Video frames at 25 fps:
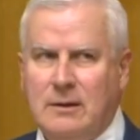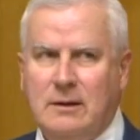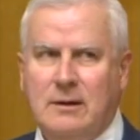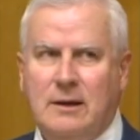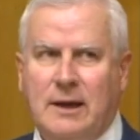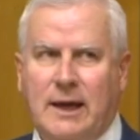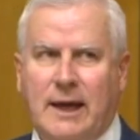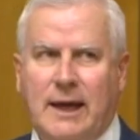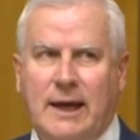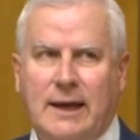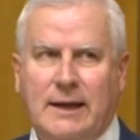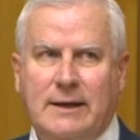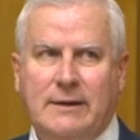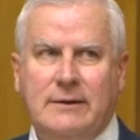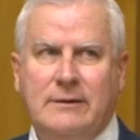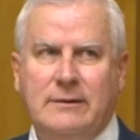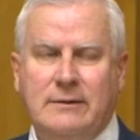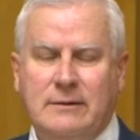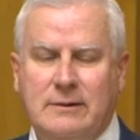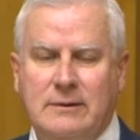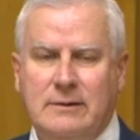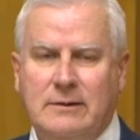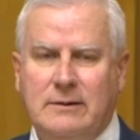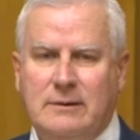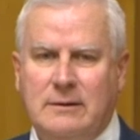And
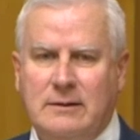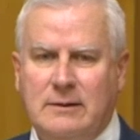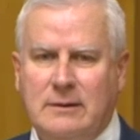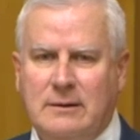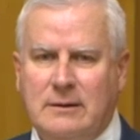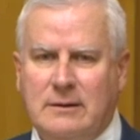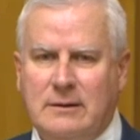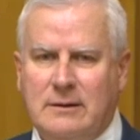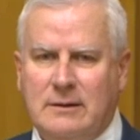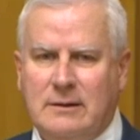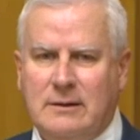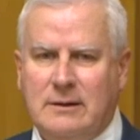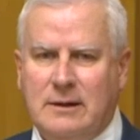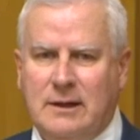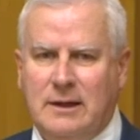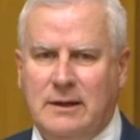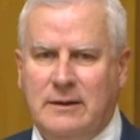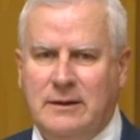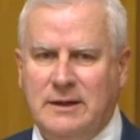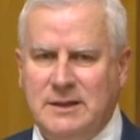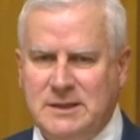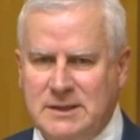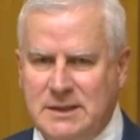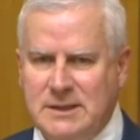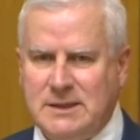
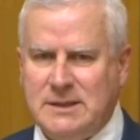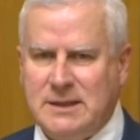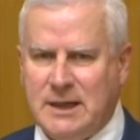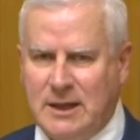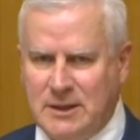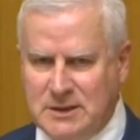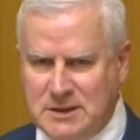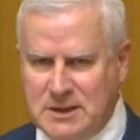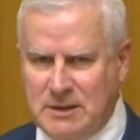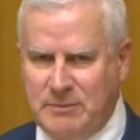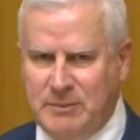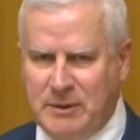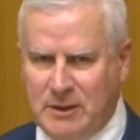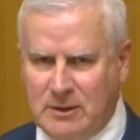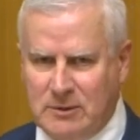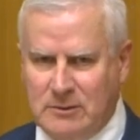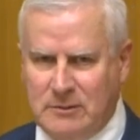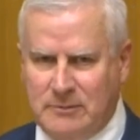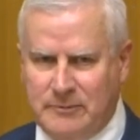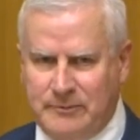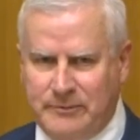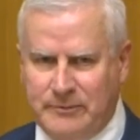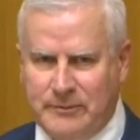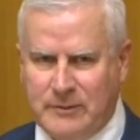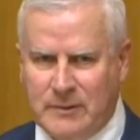this is so typical
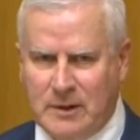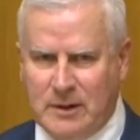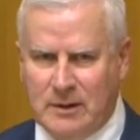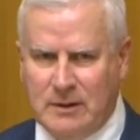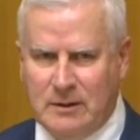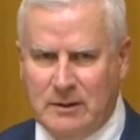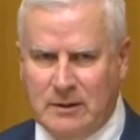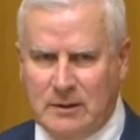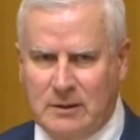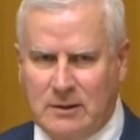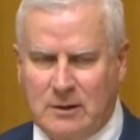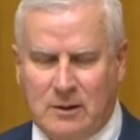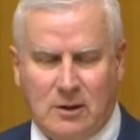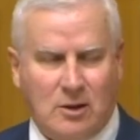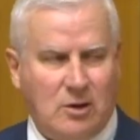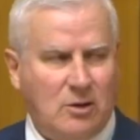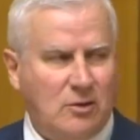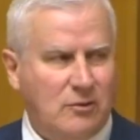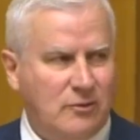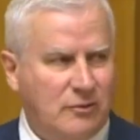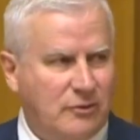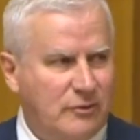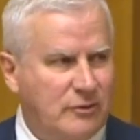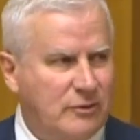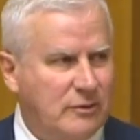
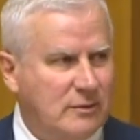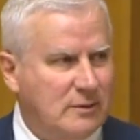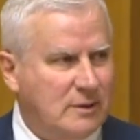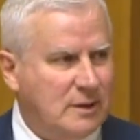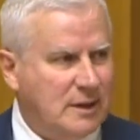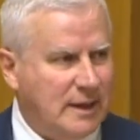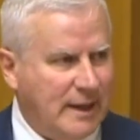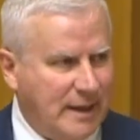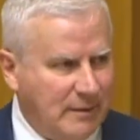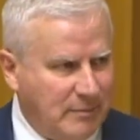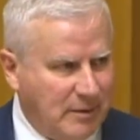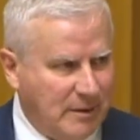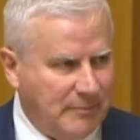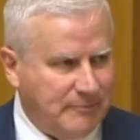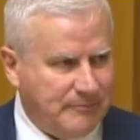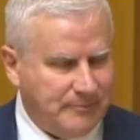of Labor.